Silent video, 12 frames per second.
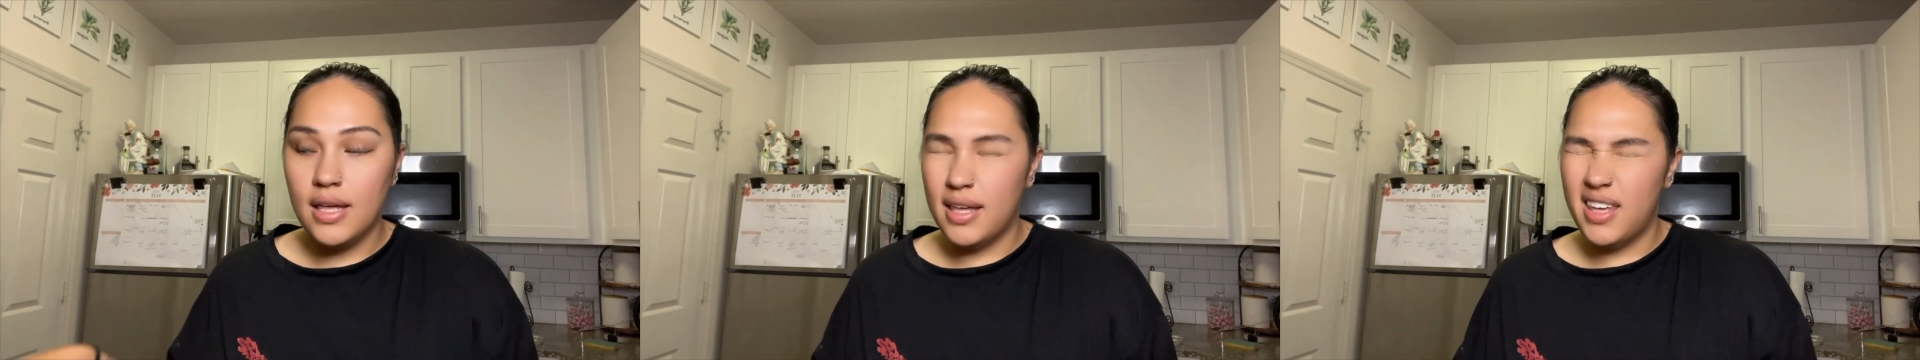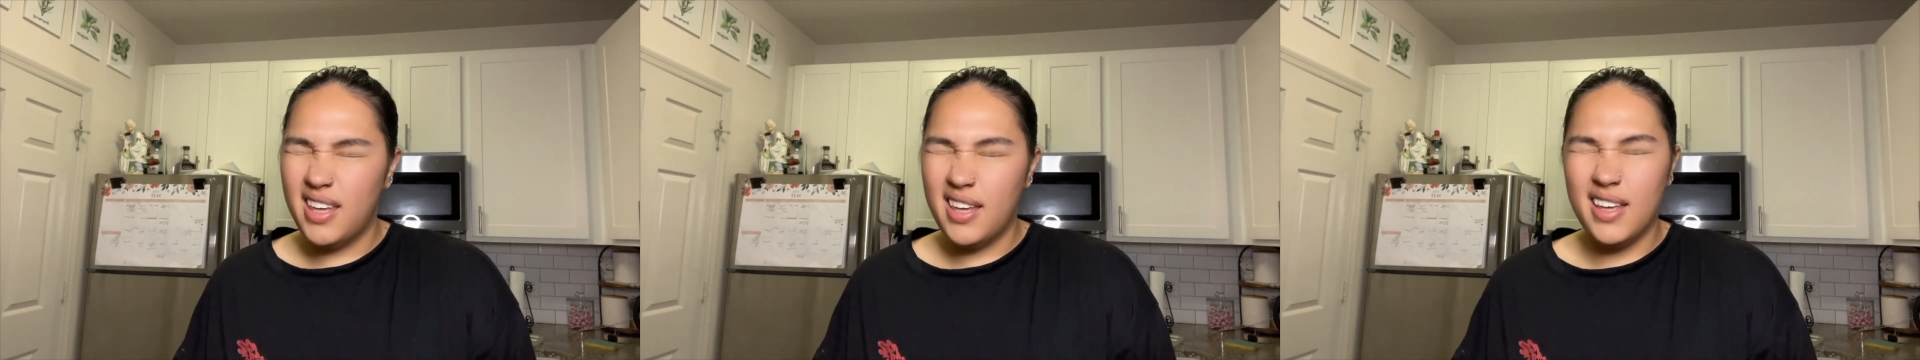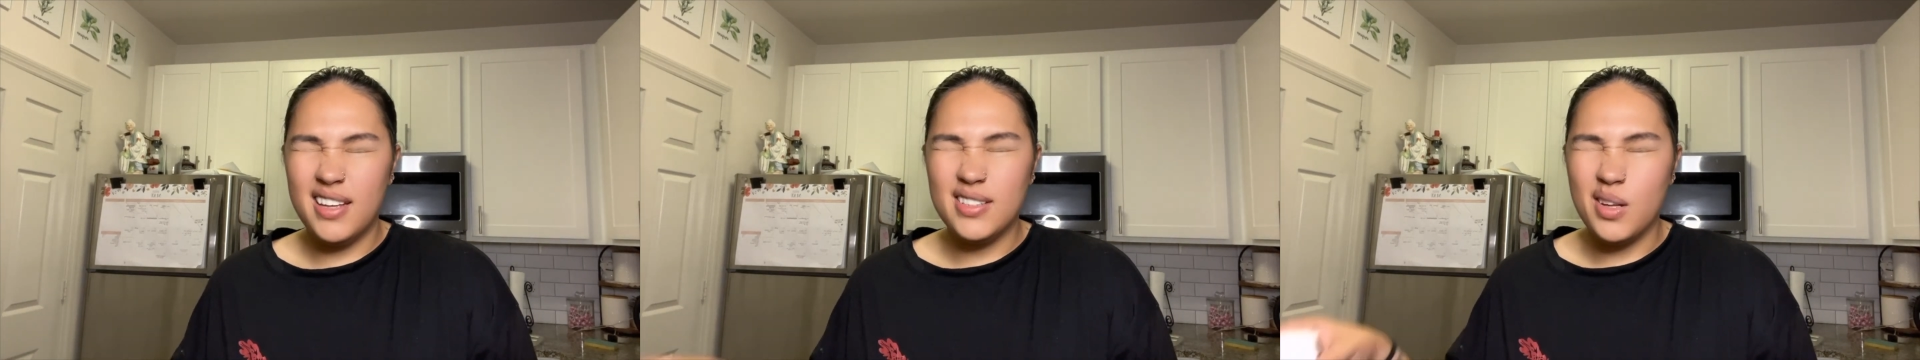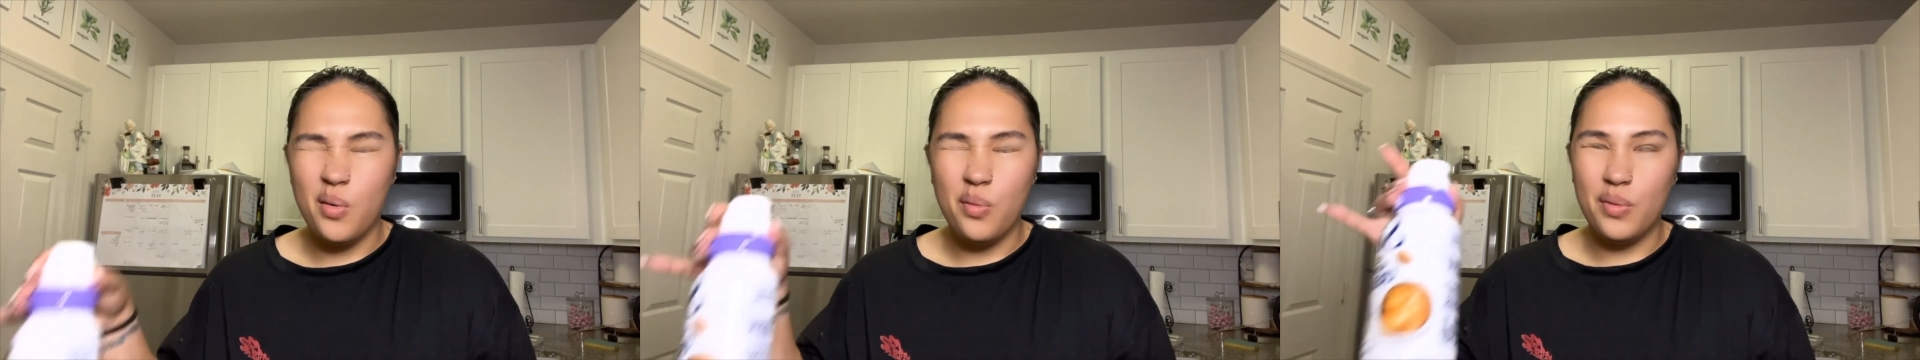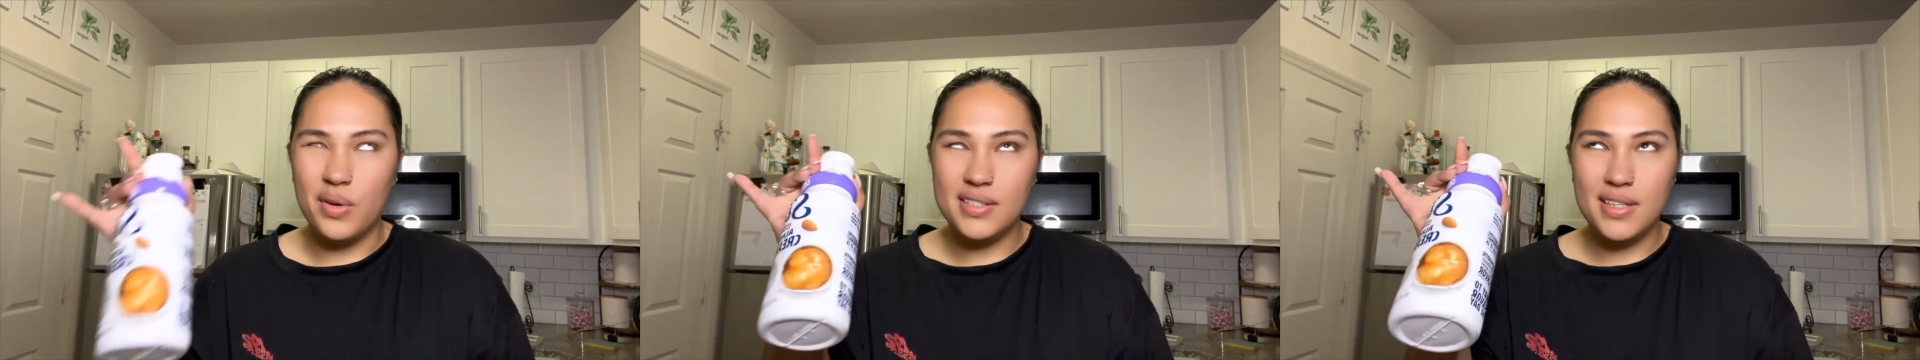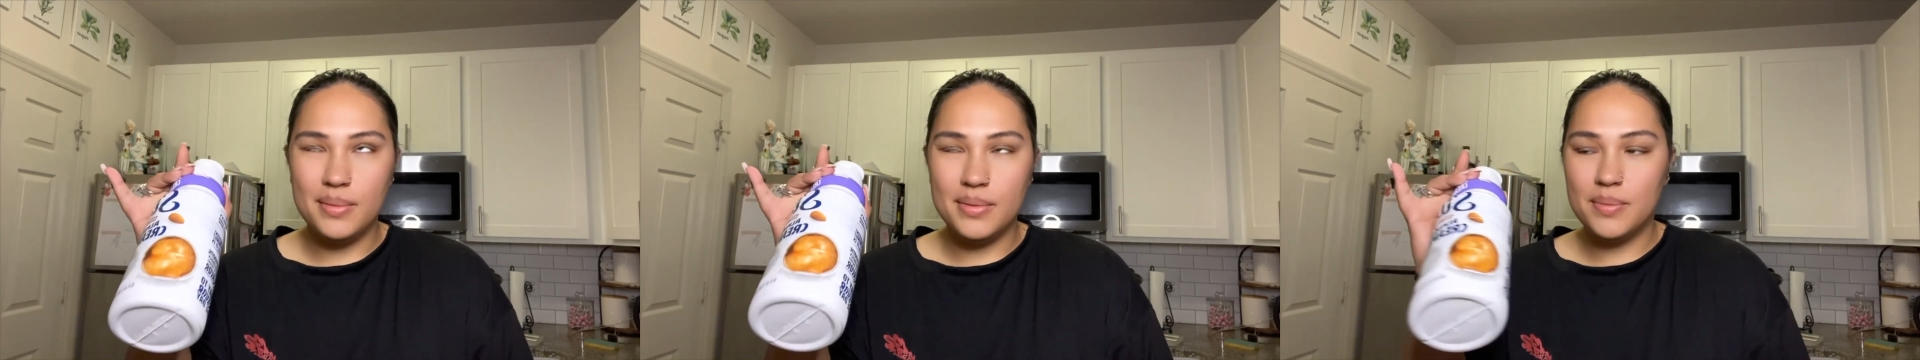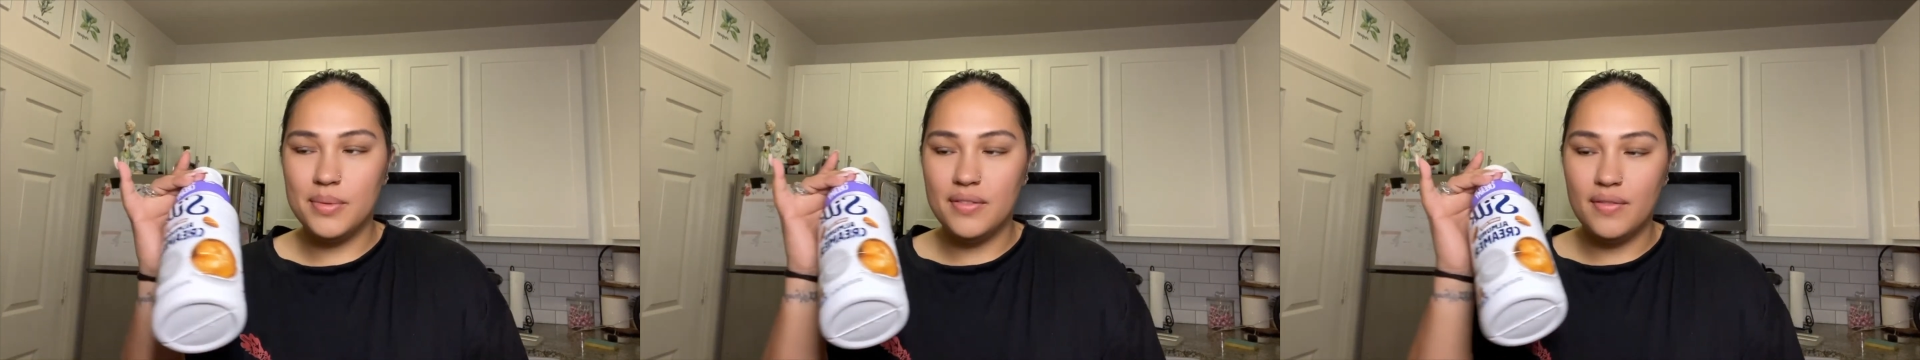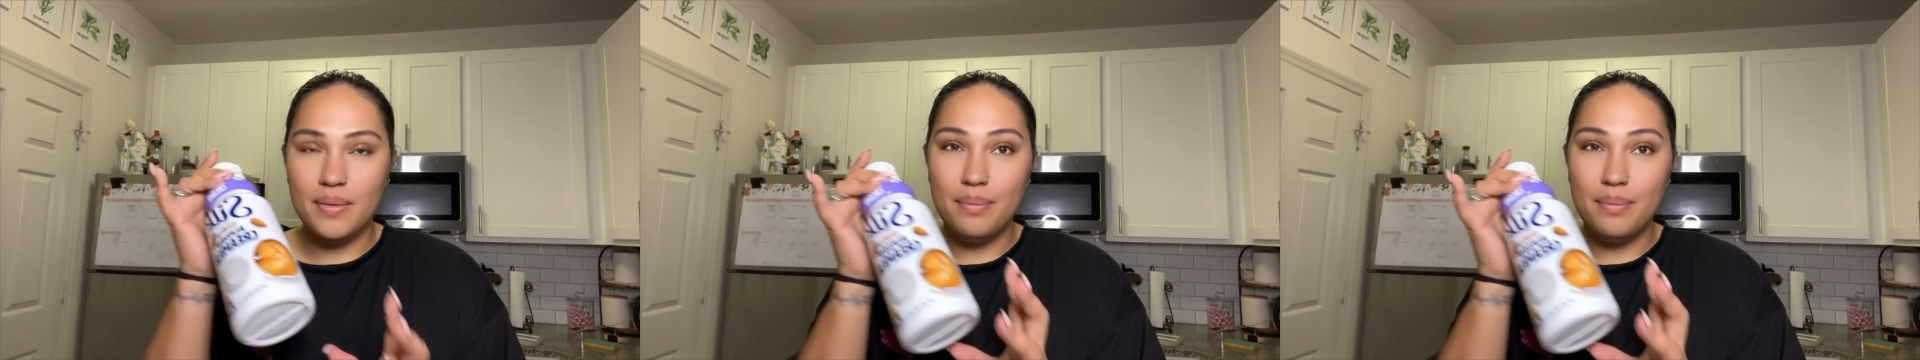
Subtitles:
and 1 tablespoon of the